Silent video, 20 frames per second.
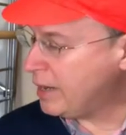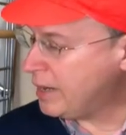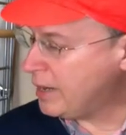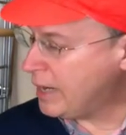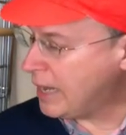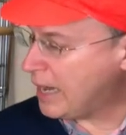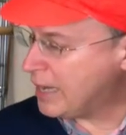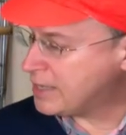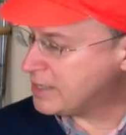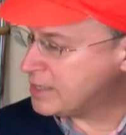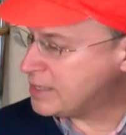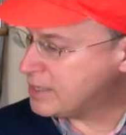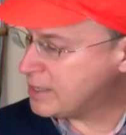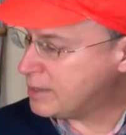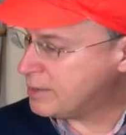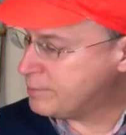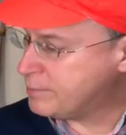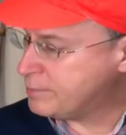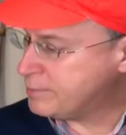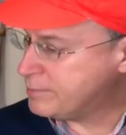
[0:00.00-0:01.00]
it has
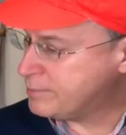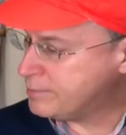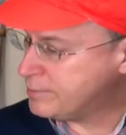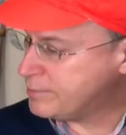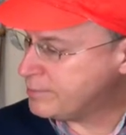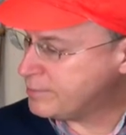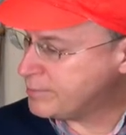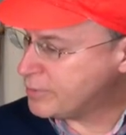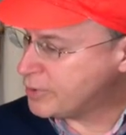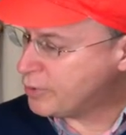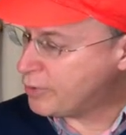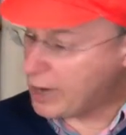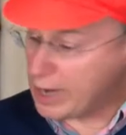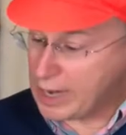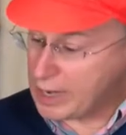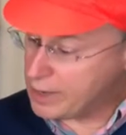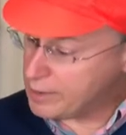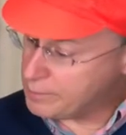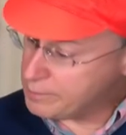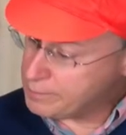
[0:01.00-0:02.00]
some great